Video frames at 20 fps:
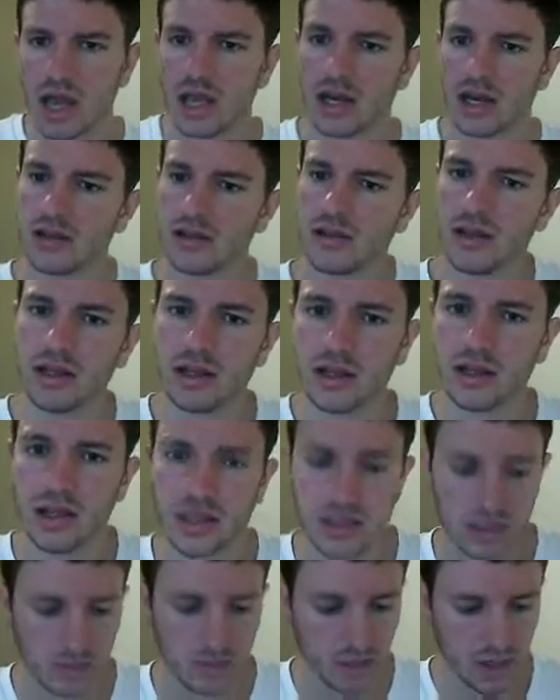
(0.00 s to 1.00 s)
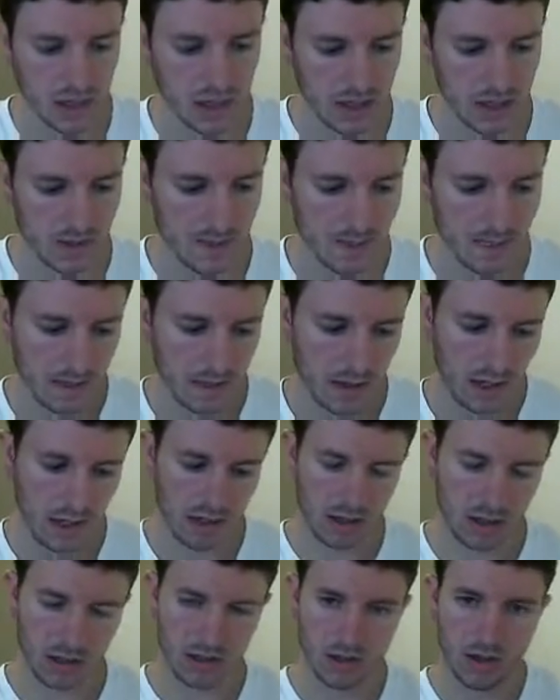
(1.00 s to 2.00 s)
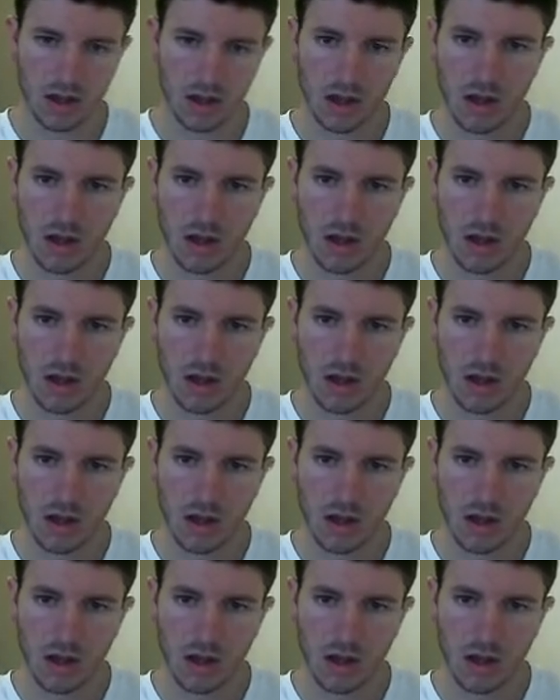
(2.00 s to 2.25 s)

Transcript: And I think that's why in